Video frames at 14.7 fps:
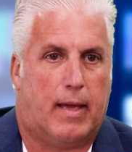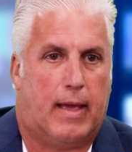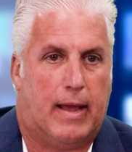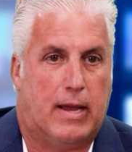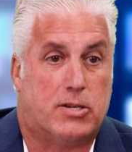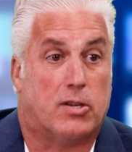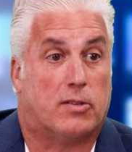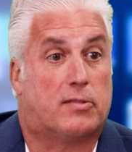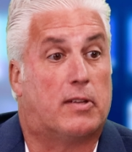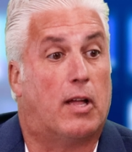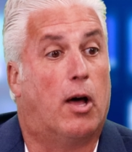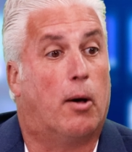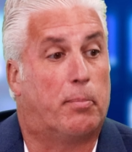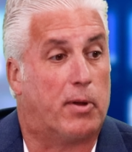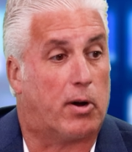agents to
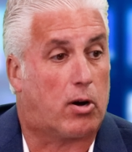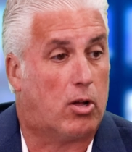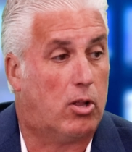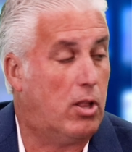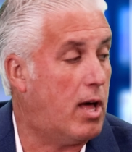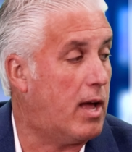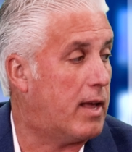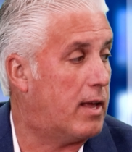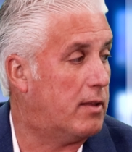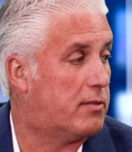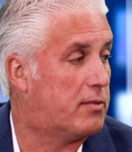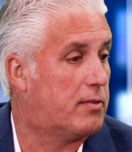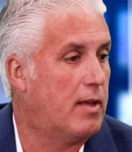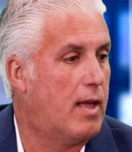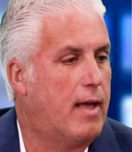help their
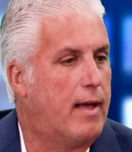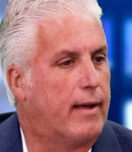clients